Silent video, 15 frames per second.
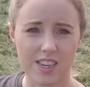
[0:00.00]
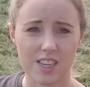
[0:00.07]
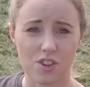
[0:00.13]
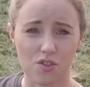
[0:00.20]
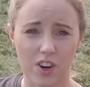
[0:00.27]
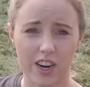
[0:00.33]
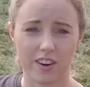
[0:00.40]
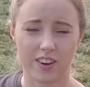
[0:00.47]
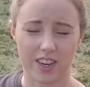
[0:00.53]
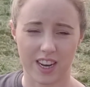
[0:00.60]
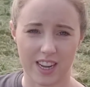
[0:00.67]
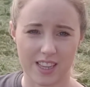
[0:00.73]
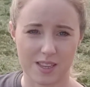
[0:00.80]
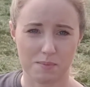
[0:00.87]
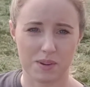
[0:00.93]
'tis rare it
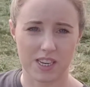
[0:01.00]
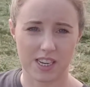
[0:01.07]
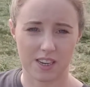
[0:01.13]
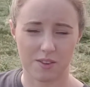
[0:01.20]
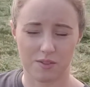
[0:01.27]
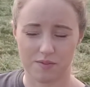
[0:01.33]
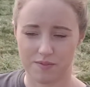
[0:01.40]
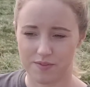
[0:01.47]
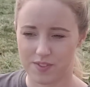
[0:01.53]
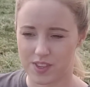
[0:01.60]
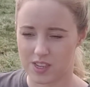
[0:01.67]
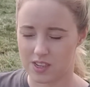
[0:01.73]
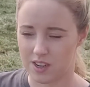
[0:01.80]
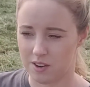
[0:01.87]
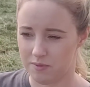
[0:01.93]
lets me down,
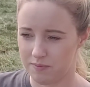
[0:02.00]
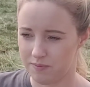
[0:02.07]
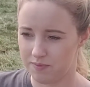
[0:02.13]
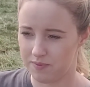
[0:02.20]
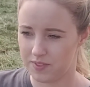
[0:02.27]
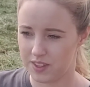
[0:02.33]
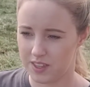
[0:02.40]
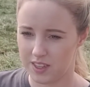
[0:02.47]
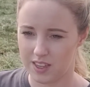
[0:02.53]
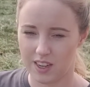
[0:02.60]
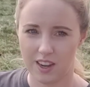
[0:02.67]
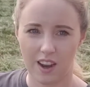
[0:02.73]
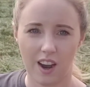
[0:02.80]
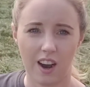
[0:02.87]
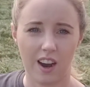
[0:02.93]
so
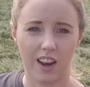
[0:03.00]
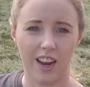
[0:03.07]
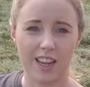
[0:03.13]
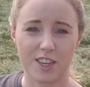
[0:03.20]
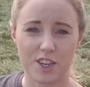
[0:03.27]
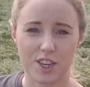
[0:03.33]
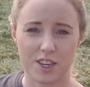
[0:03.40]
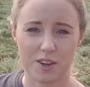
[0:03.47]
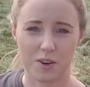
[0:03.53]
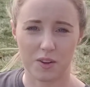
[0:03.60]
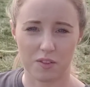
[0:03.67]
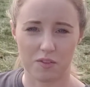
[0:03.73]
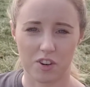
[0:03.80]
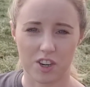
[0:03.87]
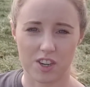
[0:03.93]
I'll let you
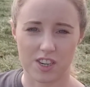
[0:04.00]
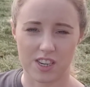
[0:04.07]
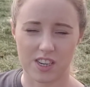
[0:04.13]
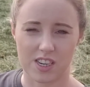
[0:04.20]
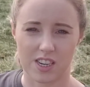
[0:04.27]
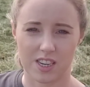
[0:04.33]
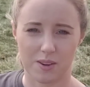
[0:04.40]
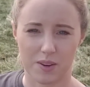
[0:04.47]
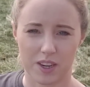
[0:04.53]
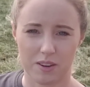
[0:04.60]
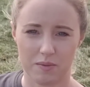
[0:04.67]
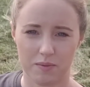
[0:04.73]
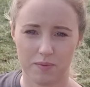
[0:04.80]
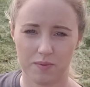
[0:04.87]
know the verdict anyway.